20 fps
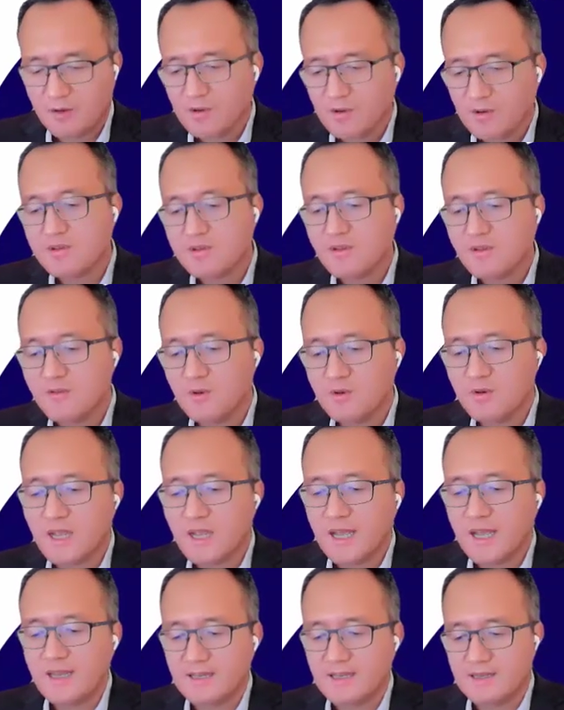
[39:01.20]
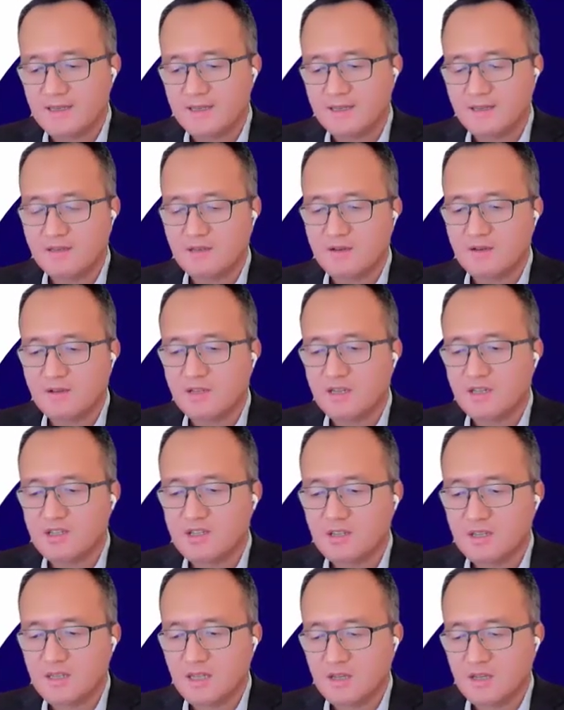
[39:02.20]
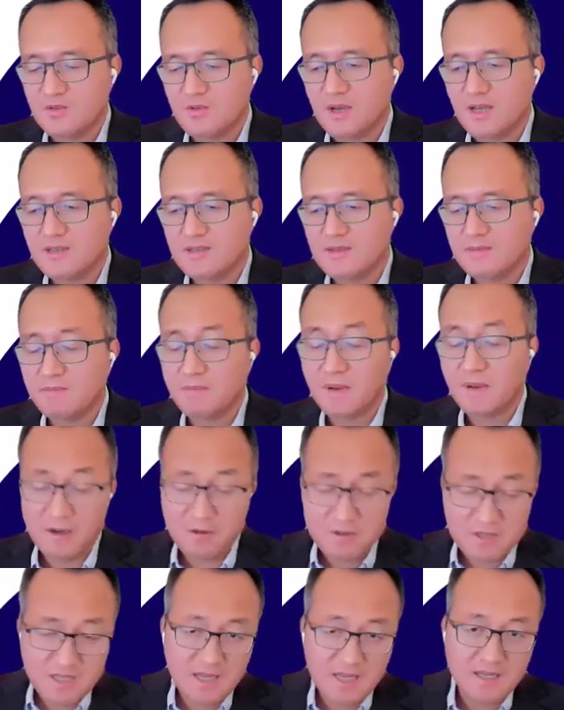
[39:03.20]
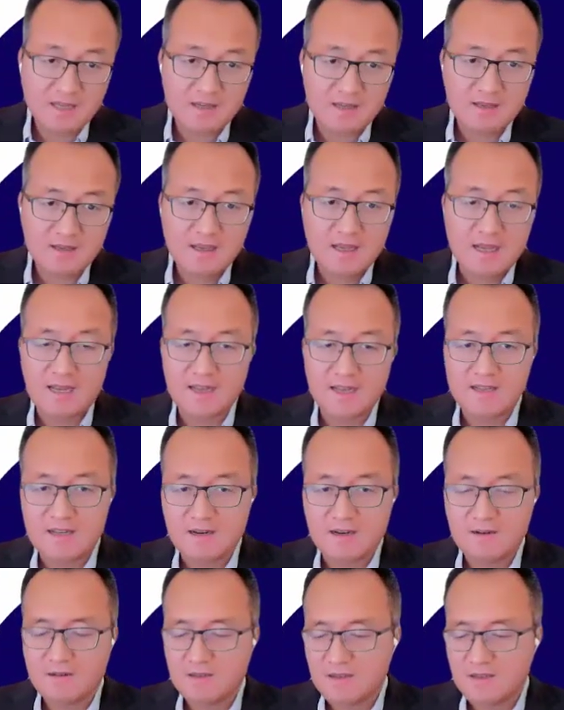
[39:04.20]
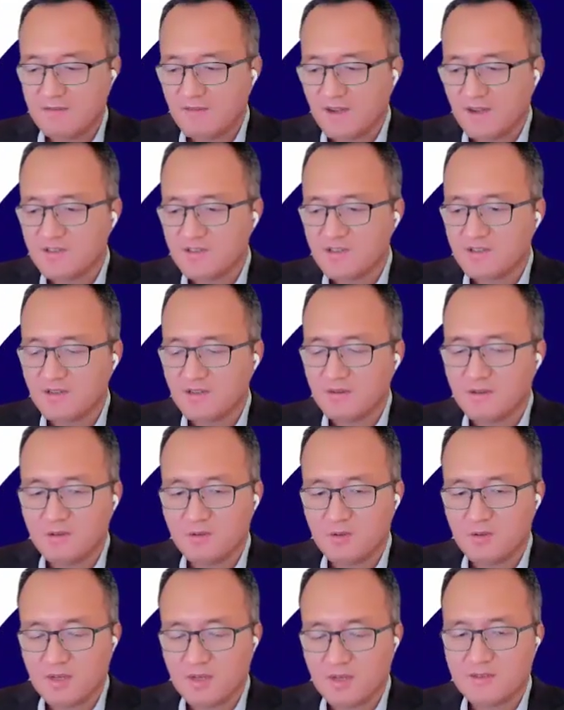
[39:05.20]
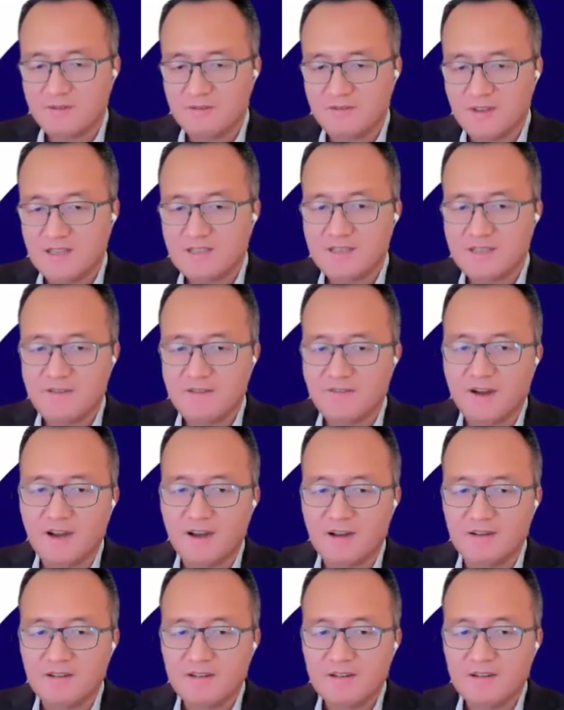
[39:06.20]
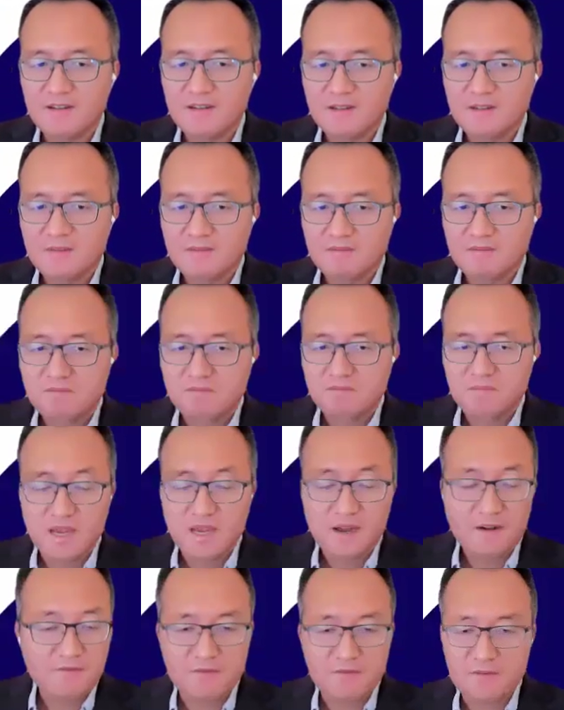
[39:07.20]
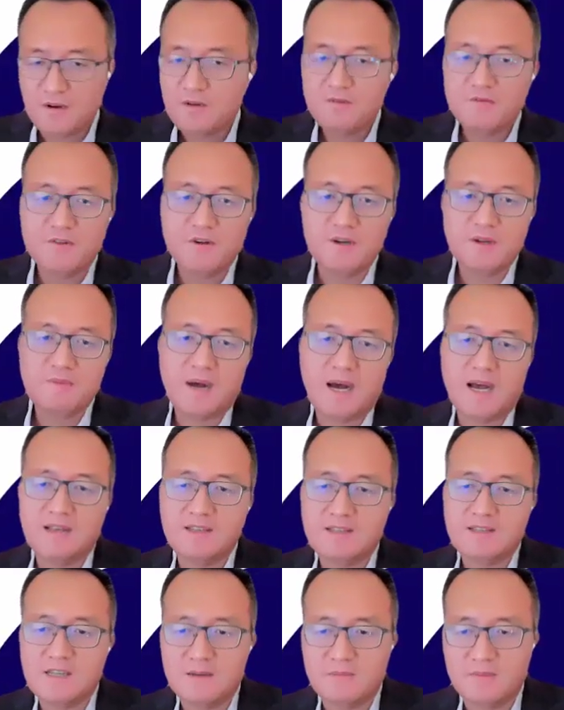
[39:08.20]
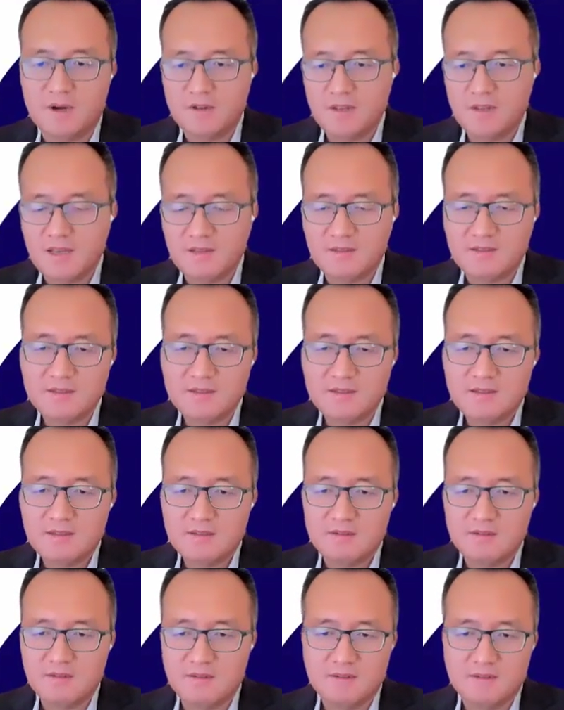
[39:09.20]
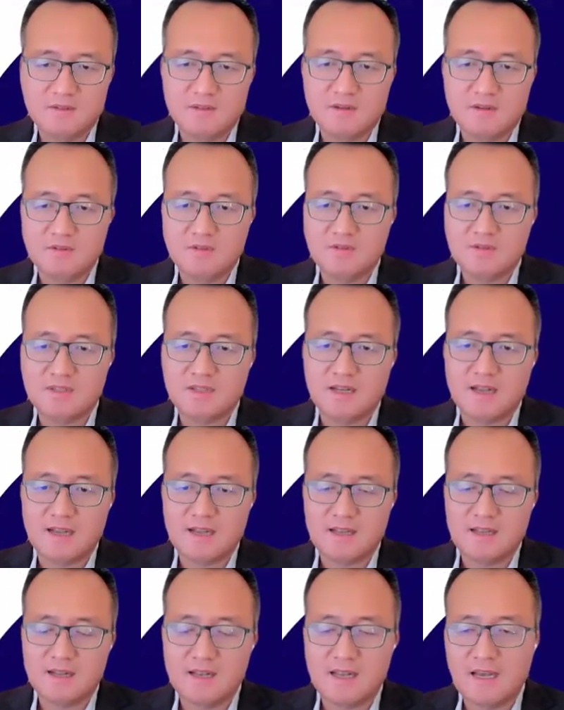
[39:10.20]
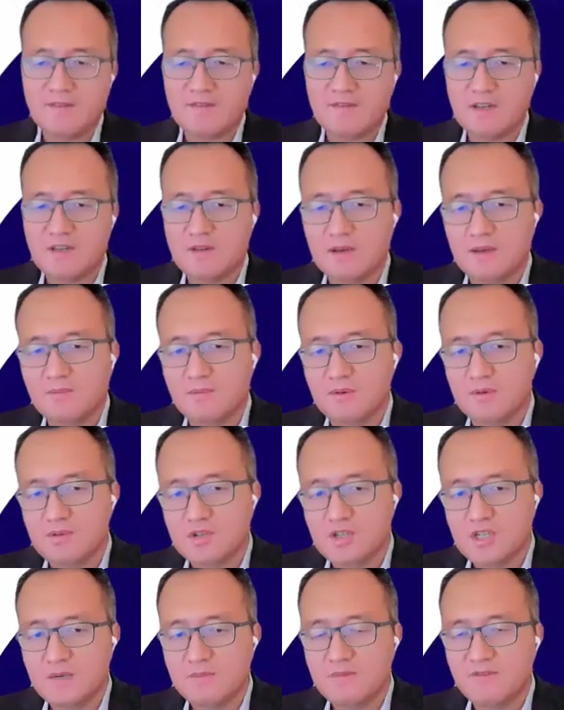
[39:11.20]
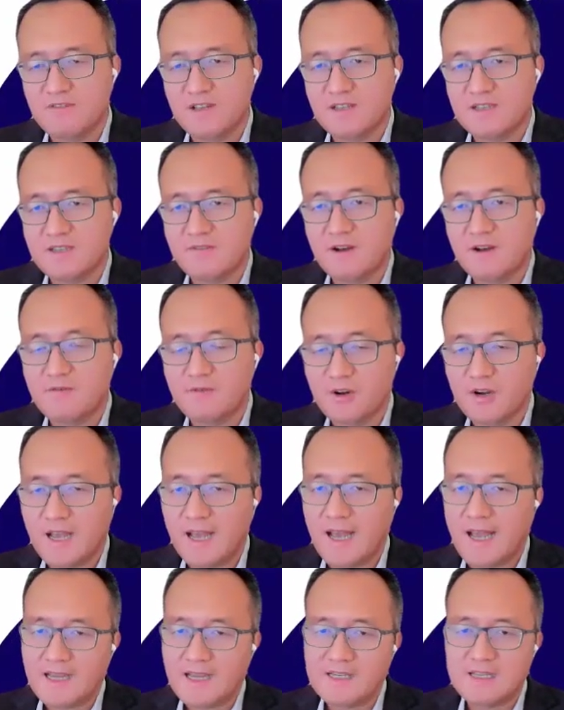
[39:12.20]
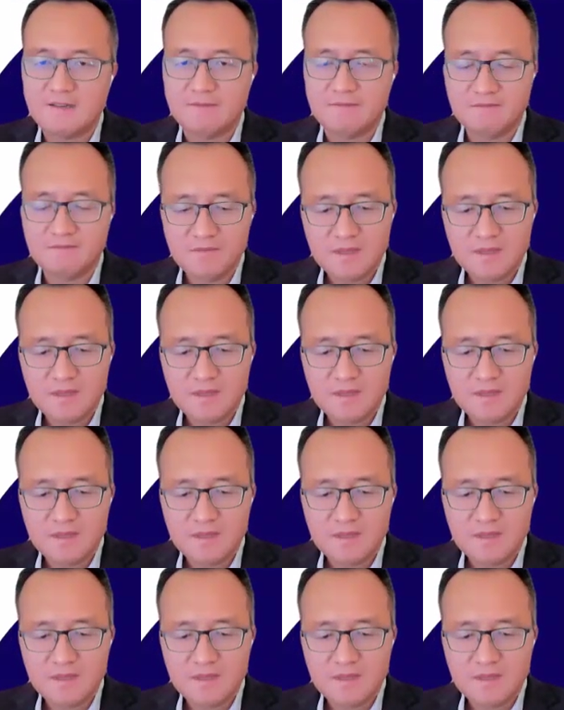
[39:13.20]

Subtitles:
also, if you look at the US biotech and their investor, US VC fund, they are very, very positive about this. You see like a lot of it, blue chip VC fund very active.